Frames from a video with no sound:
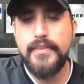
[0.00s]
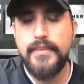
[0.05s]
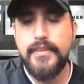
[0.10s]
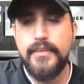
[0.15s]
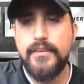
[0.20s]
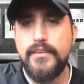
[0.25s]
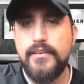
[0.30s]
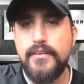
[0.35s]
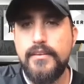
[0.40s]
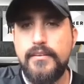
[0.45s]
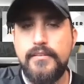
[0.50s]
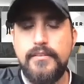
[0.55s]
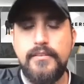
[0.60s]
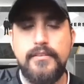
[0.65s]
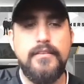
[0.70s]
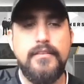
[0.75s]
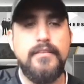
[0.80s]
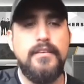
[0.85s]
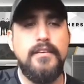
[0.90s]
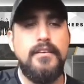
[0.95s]

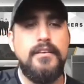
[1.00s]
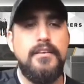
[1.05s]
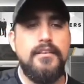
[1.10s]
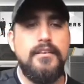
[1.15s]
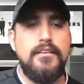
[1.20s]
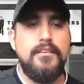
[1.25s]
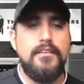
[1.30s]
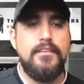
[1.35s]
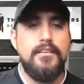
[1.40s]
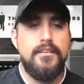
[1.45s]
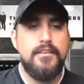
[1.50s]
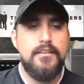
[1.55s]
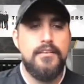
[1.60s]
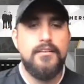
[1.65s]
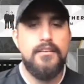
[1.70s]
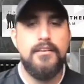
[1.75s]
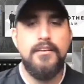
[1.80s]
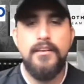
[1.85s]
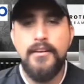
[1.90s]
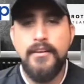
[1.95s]

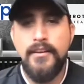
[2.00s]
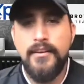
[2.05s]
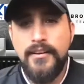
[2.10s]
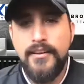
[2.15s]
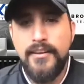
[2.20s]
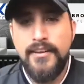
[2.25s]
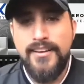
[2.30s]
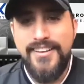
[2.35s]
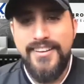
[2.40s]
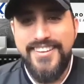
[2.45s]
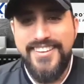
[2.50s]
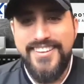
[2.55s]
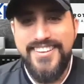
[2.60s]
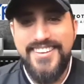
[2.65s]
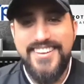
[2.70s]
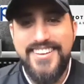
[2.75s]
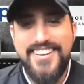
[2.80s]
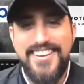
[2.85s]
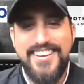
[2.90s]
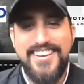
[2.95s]

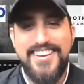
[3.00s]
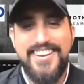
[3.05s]
This person isn't speaking.